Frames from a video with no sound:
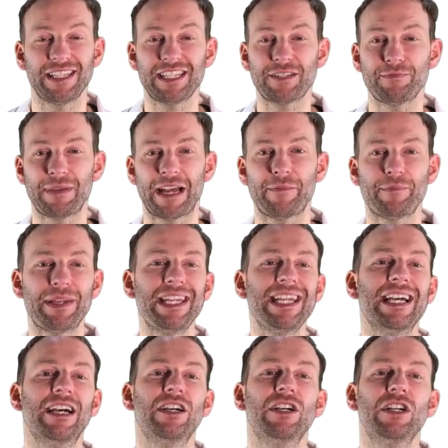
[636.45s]
This map
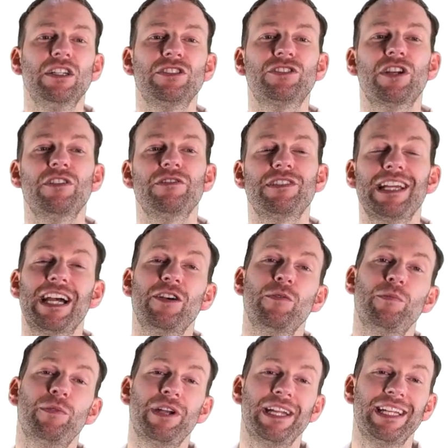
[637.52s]
here shows the
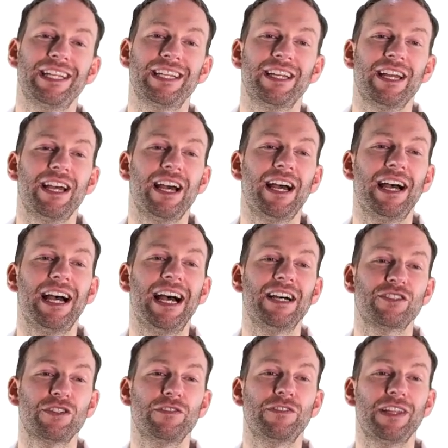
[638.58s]
outbreak
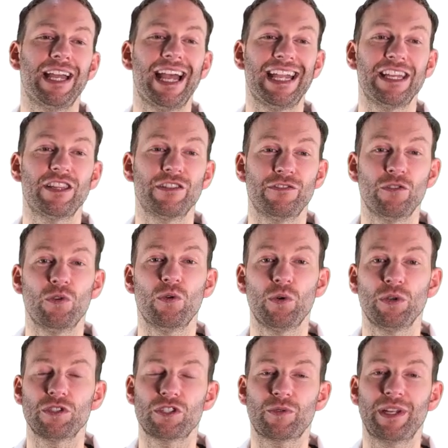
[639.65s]
as of the 8th of
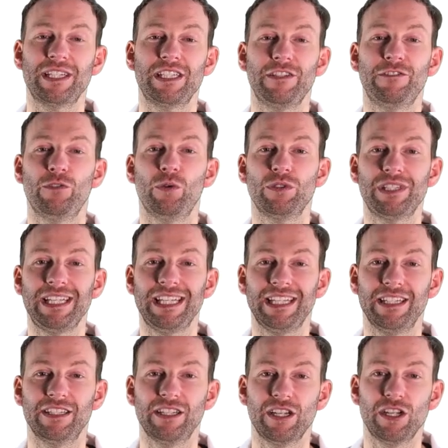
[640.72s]
August
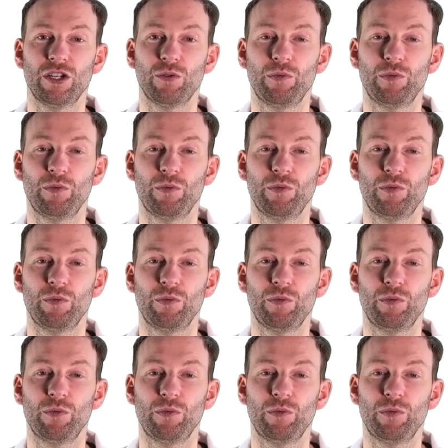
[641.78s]
2014,